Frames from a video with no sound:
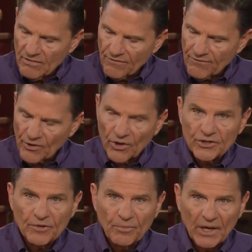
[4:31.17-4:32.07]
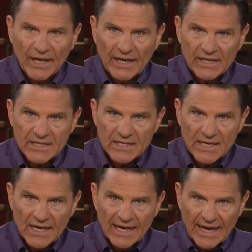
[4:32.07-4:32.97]
first place
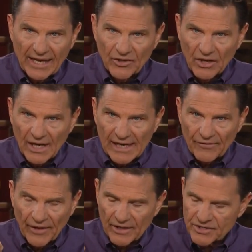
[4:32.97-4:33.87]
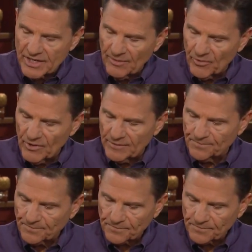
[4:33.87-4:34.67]
in your life. That is step one.